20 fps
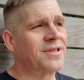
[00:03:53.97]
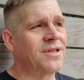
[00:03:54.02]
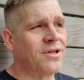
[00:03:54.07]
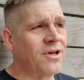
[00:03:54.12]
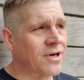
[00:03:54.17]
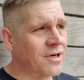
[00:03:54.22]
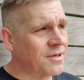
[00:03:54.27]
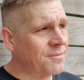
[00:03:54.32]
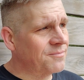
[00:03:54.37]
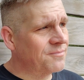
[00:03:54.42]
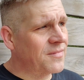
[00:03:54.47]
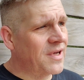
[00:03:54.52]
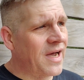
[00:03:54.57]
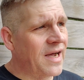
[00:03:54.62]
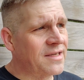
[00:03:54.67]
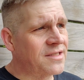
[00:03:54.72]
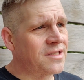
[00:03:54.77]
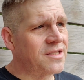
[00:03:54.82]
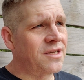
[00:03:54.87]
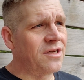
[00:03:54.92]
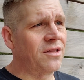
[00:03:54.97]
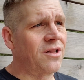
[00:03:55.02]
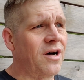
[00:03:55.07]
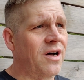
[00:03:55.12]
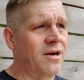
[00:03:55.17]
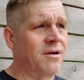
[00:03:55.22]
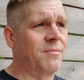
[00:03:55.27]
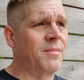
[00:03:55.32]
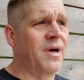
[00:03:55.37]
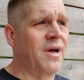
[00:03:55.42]
Look, I see a
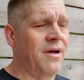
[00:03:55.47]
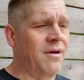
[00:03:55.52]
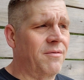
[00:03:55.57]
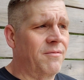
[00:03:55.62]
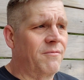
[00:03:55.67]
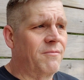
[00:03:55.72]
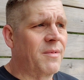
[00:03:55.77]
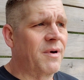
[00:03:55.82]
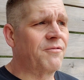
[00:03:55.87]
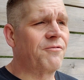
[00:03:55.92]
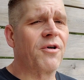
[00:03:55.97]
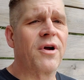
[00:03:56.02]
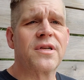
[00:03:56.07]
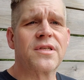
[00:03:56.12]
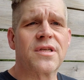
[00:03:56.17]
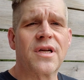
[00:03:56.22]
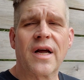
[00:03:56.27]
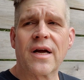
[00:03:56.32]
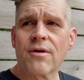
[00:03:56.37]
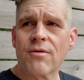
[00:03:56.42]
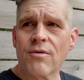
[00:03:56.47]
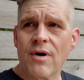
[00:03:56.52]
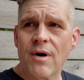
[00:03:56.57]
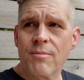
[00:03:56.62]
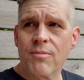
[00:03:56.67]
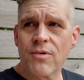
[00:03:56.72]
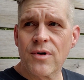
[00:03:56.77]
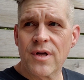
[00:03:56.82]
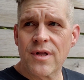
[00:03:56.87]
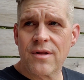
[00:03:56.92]
lot of my friends that I grew
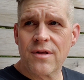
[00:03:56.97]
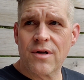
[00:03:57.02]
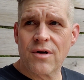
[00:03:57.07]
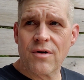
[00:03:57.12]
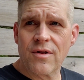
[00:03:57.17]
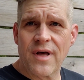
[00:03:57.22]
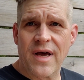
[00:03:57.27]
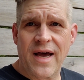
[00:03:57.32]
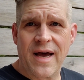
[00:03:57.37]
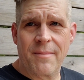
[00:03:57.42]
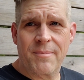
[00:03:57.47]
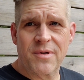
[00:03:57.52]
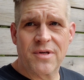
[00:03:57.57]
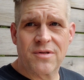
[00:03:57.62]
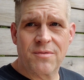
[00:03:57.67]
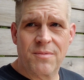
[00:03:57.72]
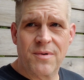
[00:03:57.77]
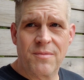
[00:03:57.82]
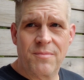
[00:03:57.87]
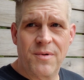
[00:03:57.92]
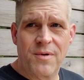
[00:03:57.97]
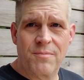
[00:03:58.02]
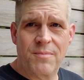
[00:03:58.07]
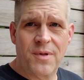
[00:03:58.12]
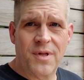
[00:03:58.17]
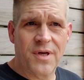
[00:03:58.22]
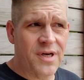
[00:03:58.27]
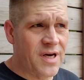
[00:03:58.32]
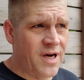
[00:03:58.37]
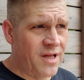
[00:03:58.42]
up with, that happen to be
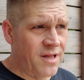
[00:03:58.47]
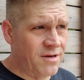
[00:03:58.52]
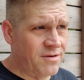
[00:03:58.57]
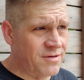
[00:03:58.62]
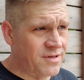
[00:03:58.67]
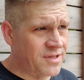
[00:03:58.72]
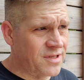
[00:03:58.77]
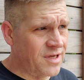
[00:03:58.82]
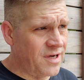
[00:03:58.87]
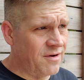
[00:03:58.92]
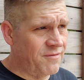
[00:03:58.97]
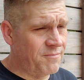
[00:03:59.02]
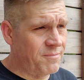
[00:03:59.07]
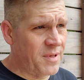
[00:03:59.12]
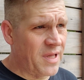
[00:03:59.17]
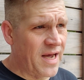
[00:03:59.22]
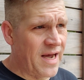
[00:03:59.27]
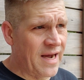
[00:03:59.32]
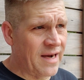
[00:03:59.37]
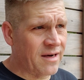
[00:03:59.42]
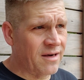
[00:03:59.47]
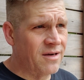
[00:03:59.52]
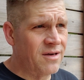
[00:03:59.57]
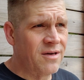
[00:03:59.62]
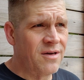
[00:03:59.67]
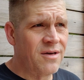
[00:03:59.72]
people of color and stuff, black,